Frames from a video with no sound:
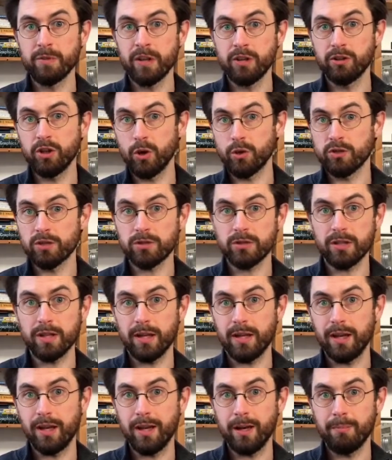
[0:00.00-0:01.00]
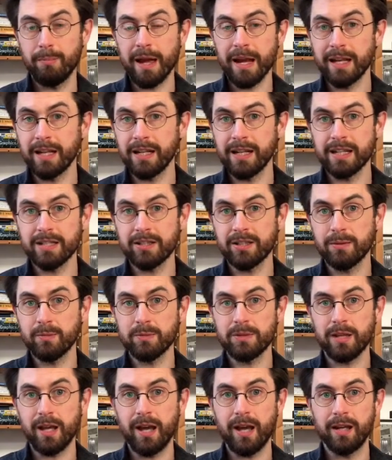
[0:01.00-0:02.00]
those mechanisms
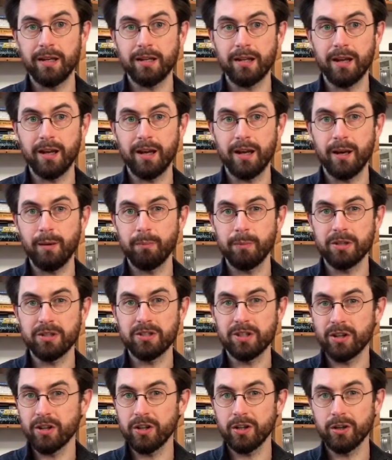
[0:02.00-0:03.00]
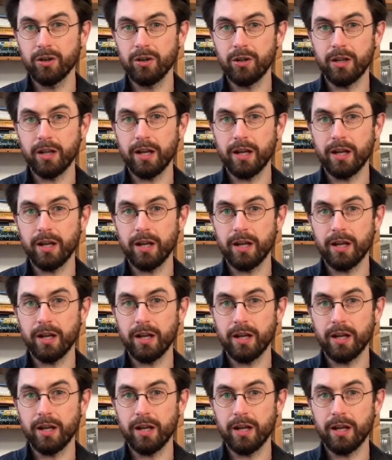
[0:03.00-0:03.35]
and material